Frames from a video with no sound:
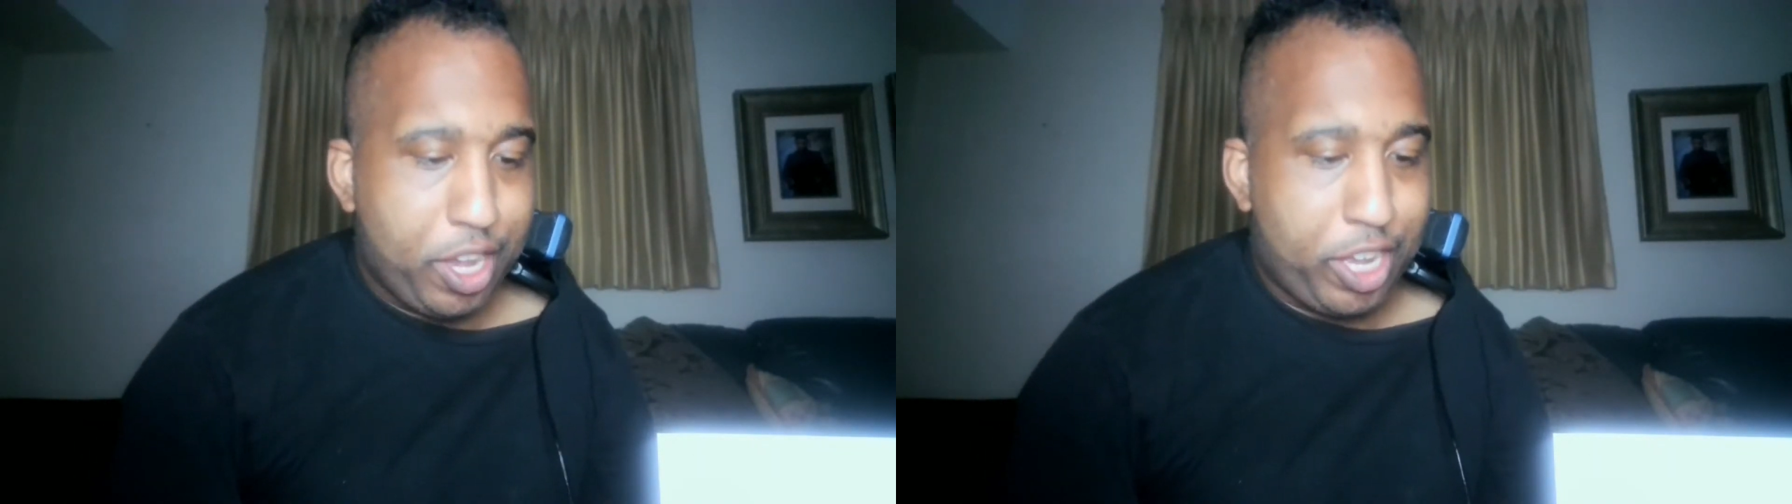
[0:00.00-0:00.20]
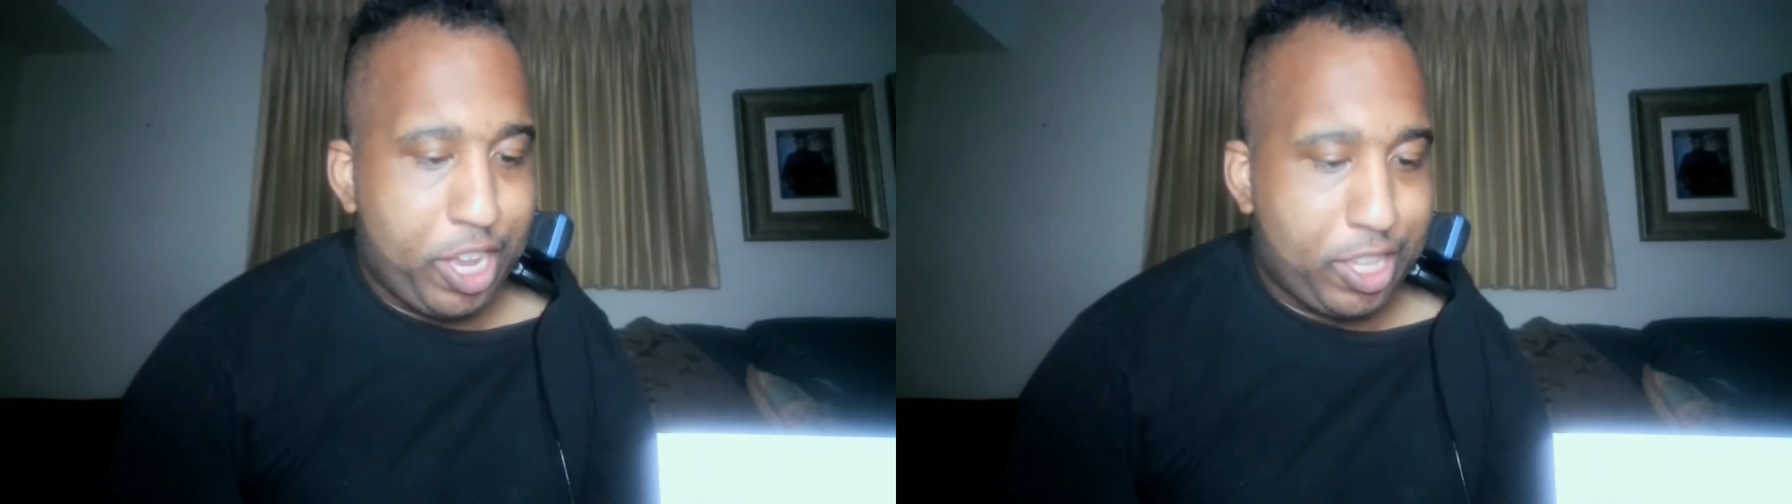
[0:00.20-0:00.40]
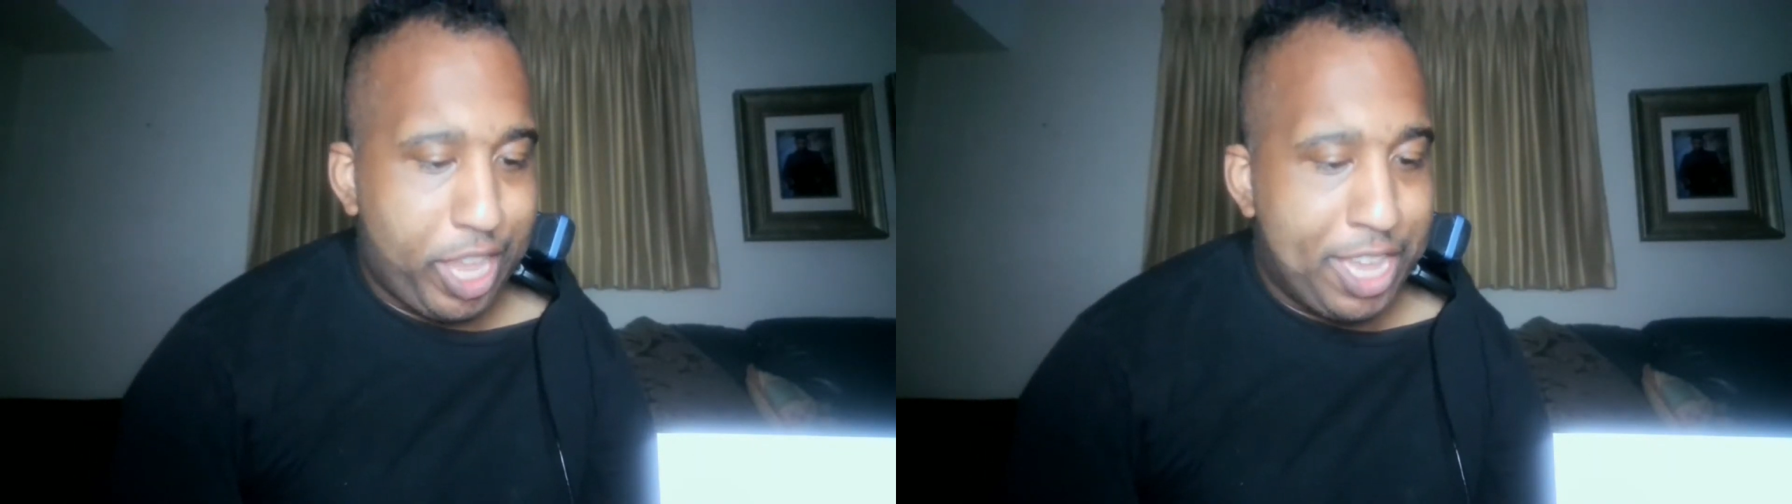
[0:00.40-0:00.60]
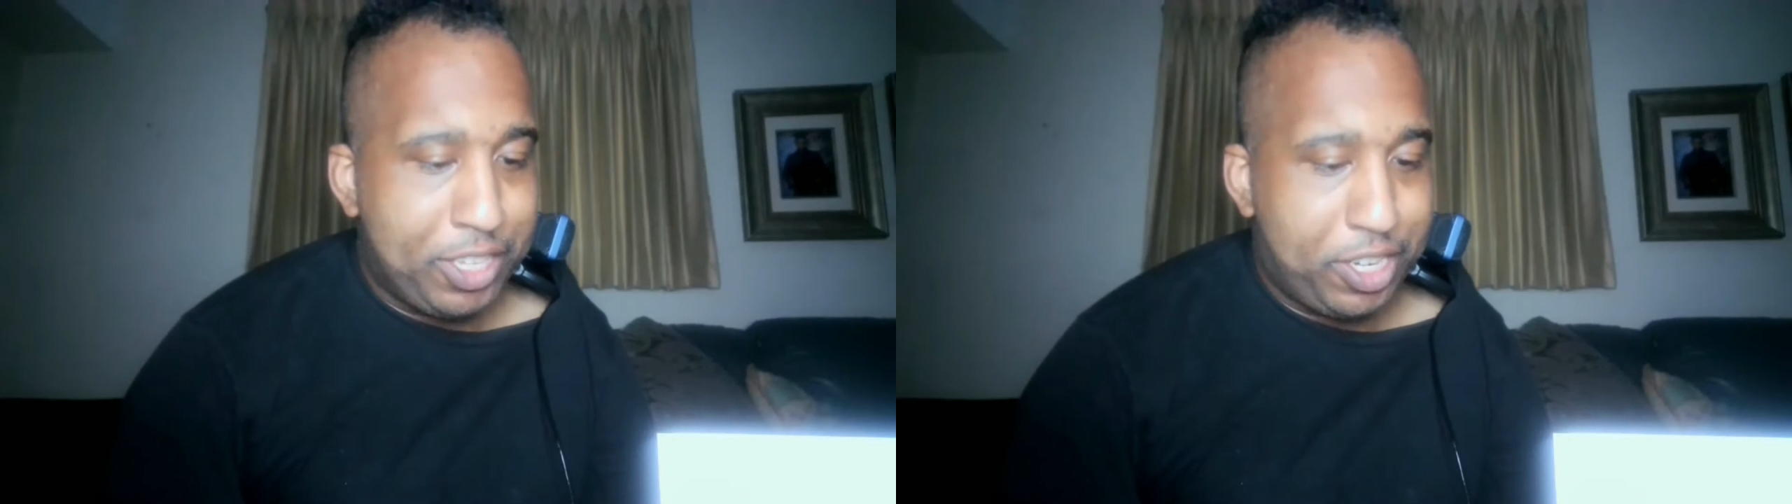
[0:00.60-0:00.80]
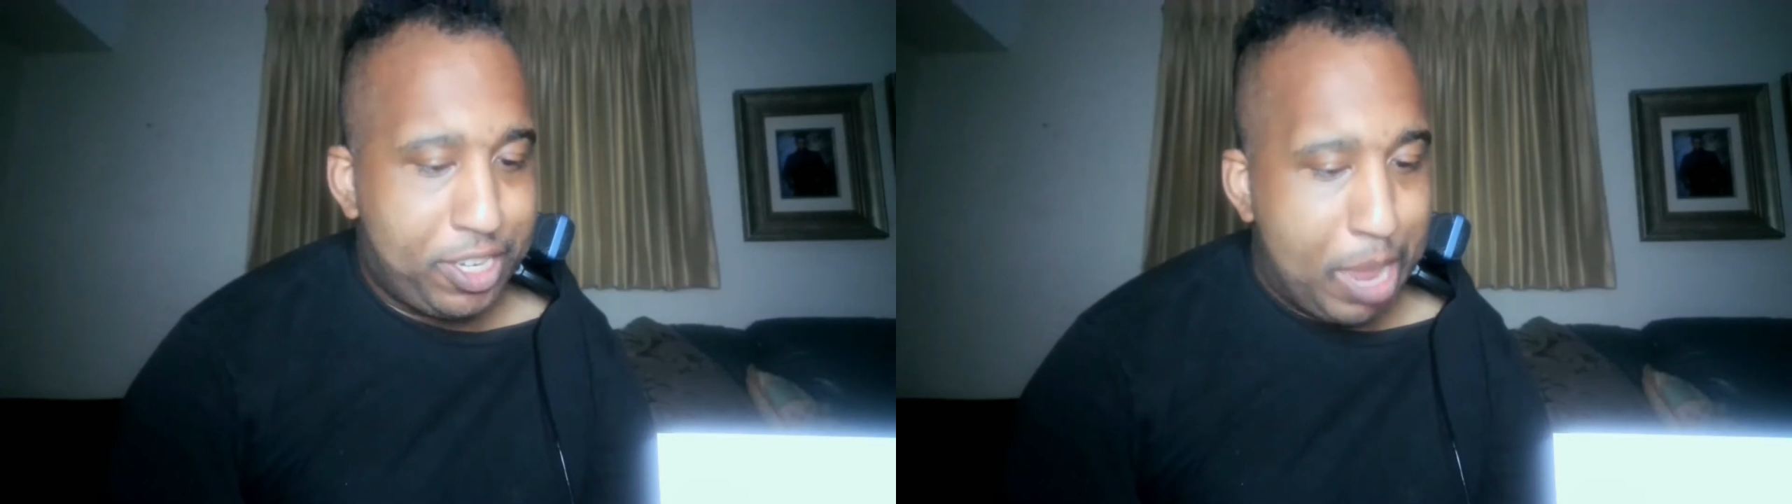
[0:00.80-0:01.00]
Connect the
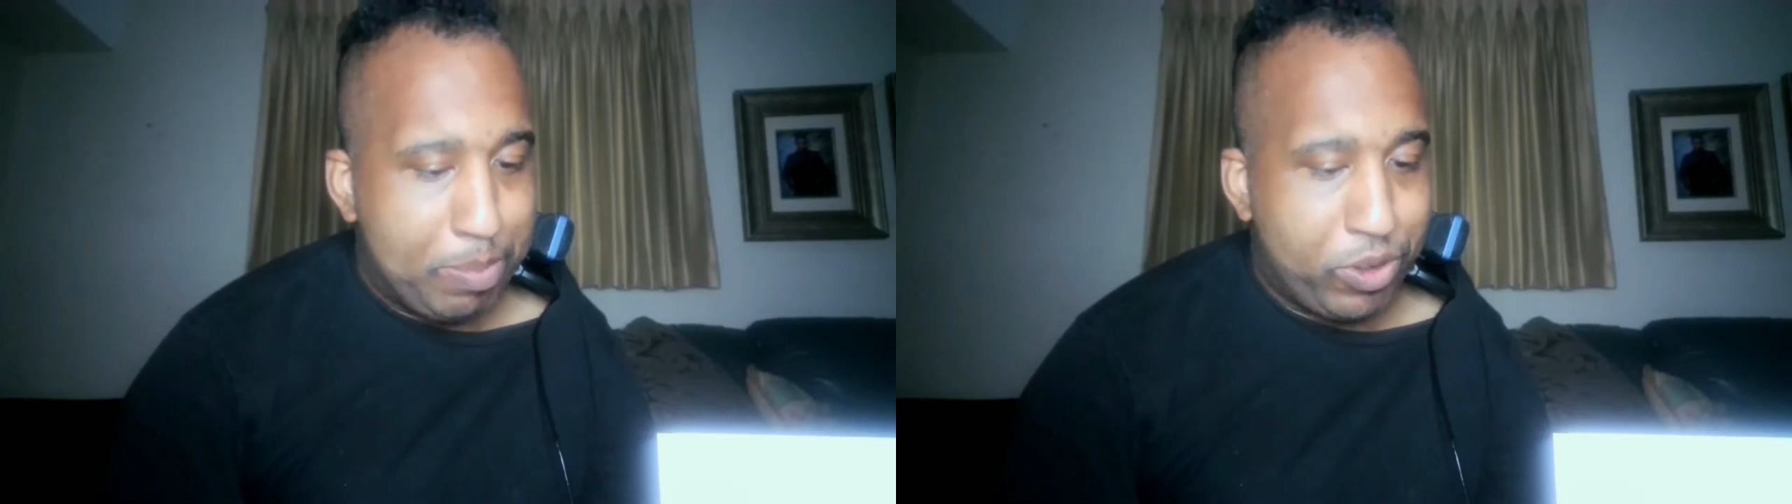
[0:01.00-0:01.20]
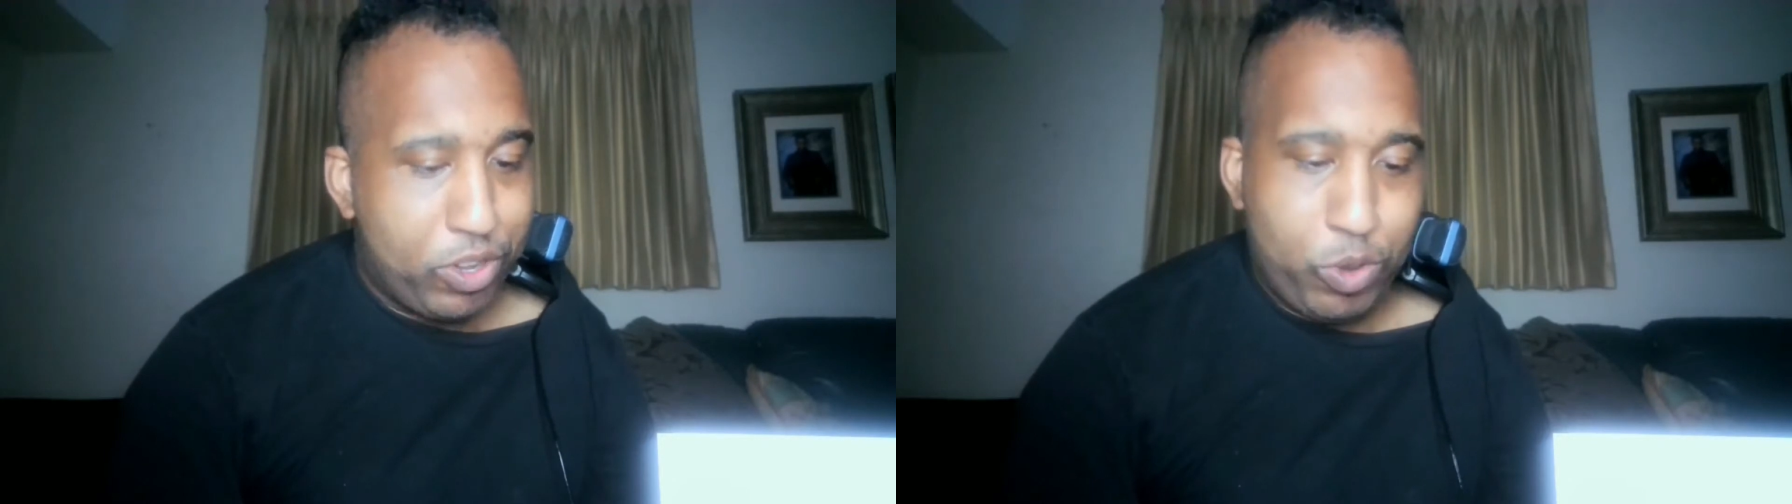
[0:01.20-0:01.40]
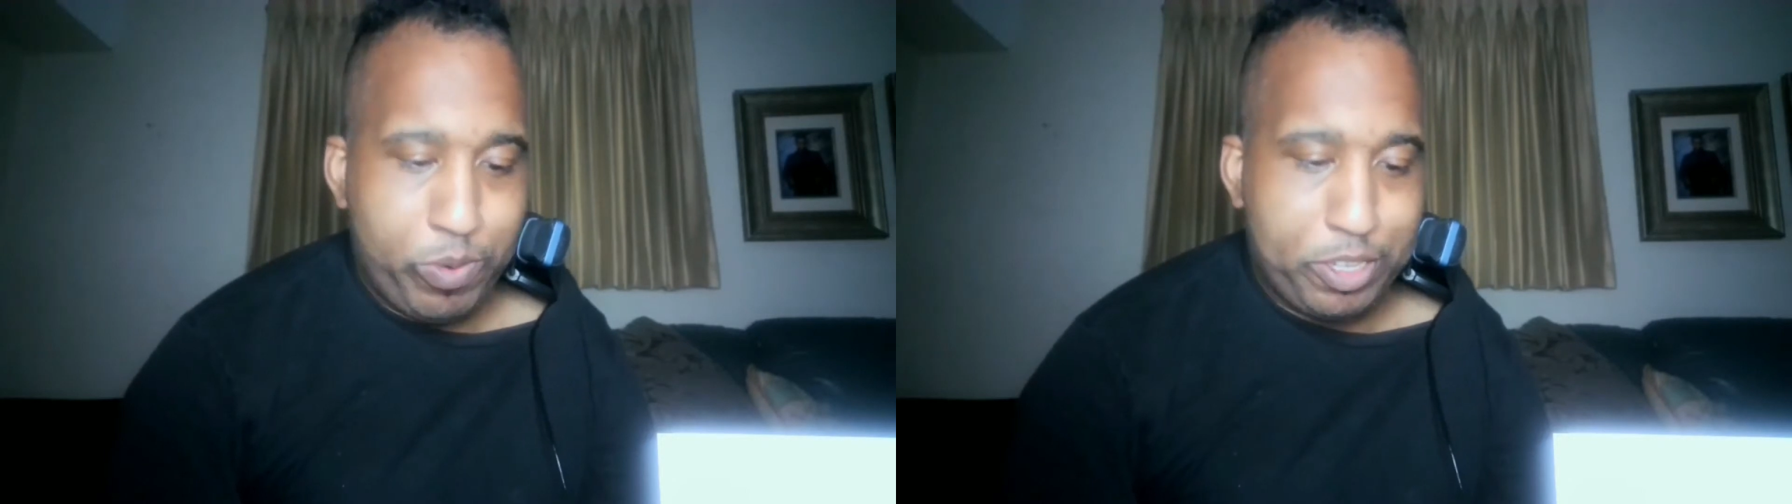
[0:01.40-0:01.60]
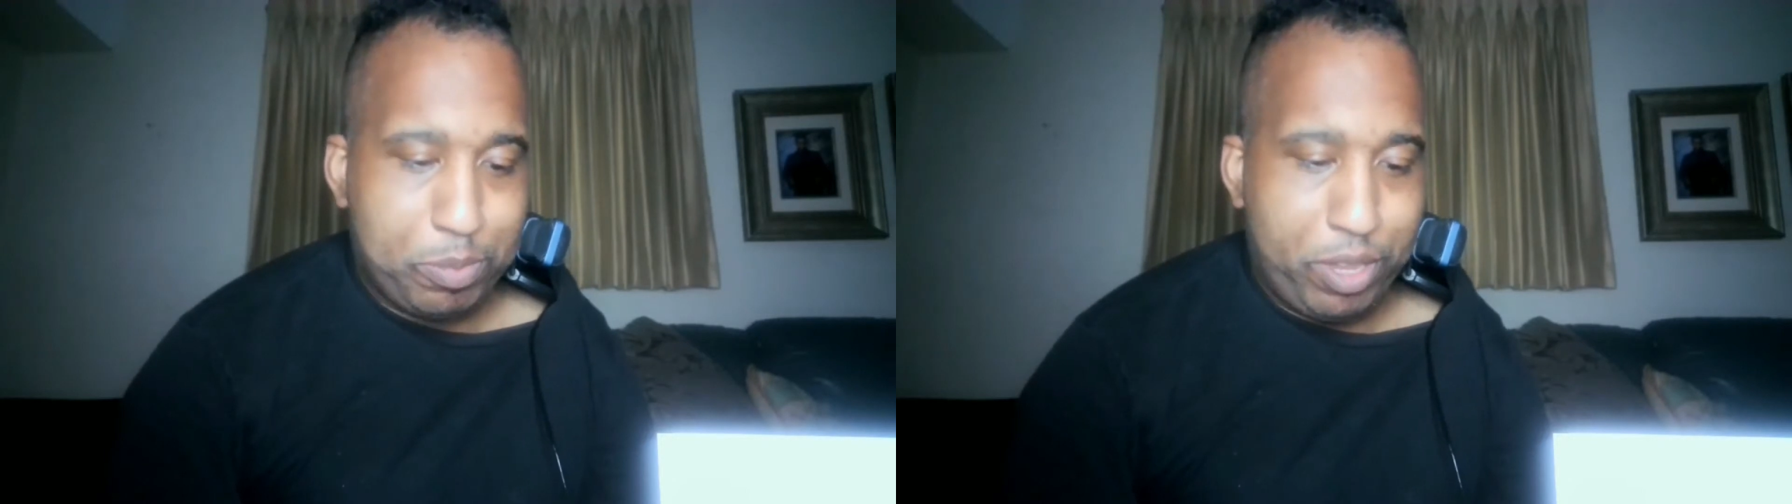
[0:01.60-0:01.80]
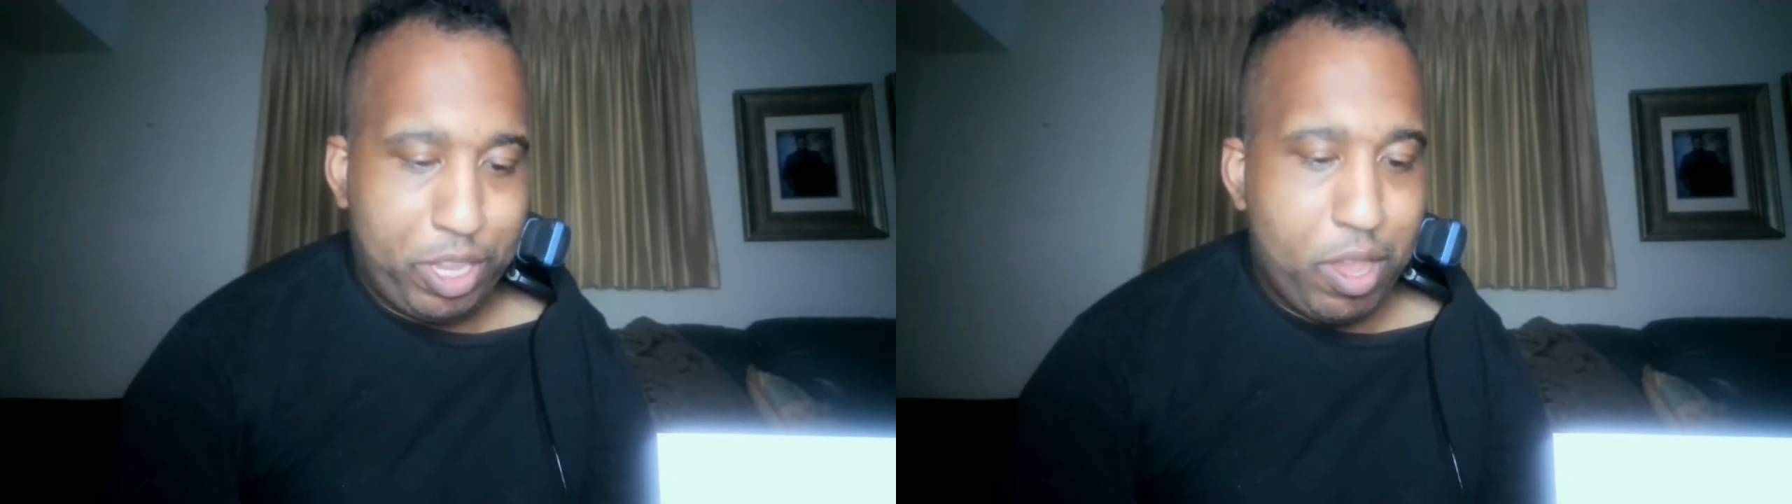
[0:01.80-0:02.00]
AC adapter and
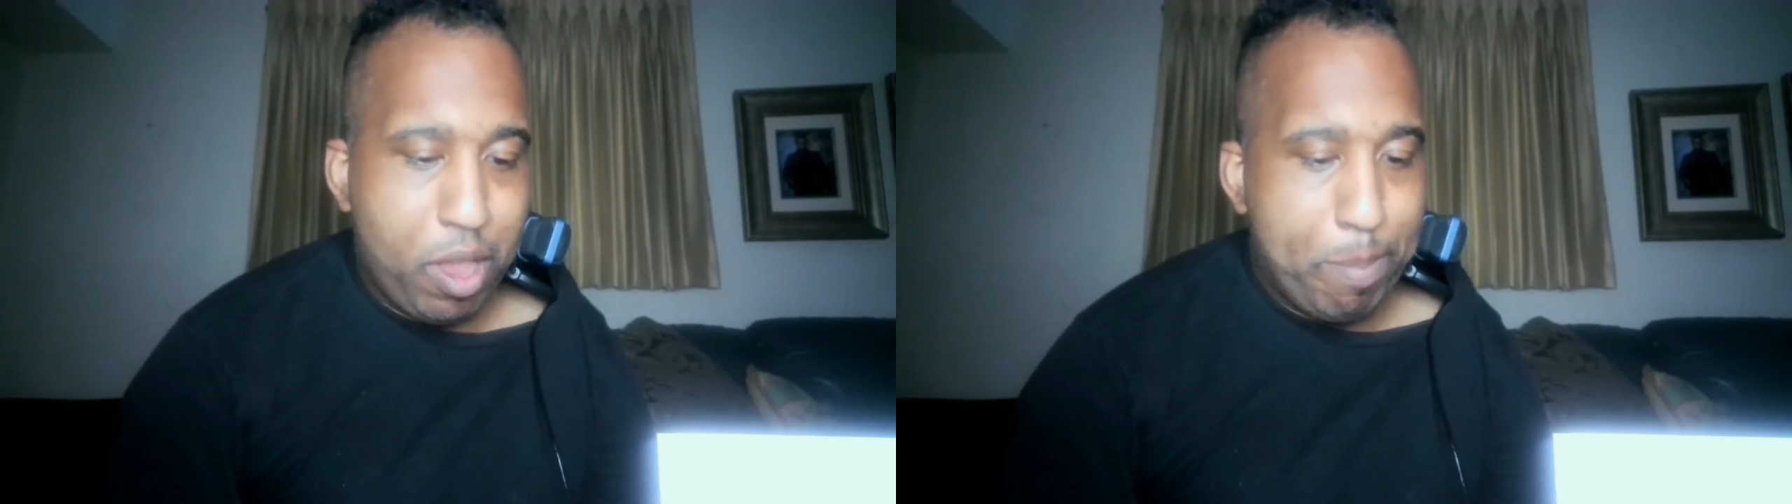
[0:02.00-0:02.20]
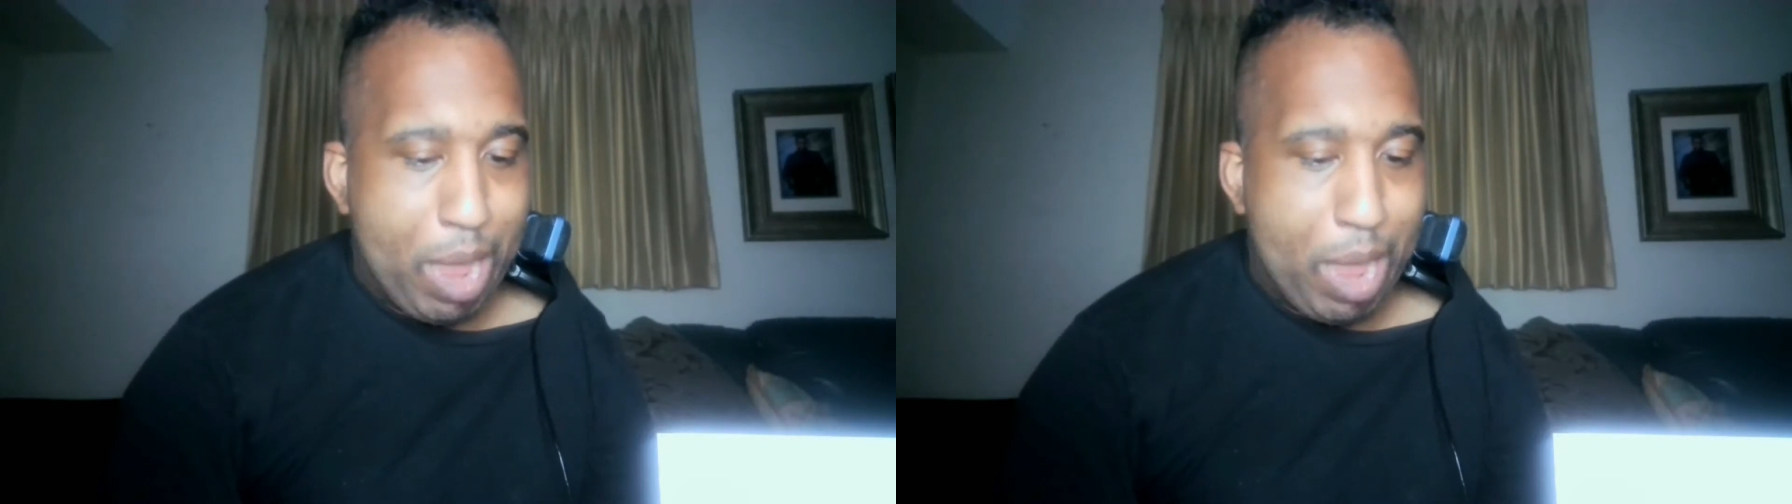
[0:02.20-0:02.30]
USB